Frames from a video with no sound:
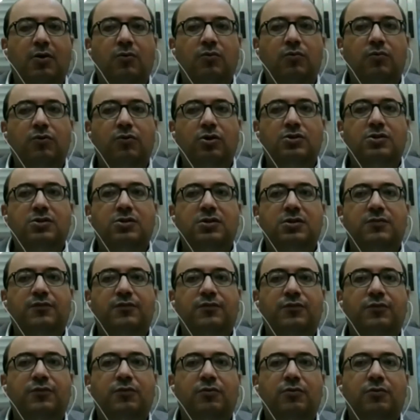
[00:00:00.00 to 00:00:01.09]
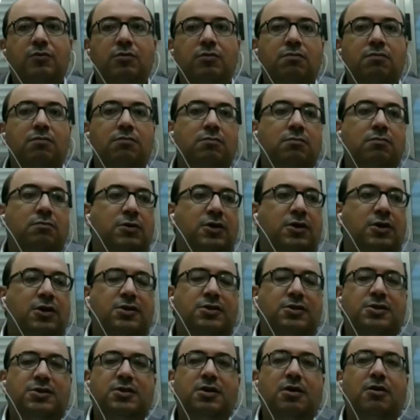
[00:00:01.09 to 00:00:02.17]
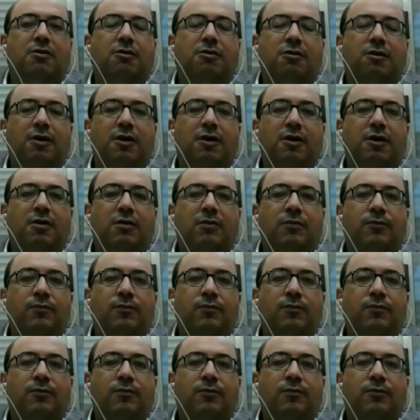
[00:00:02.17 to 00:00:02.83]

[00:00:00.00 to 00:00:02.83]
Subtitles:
because if you get sick there,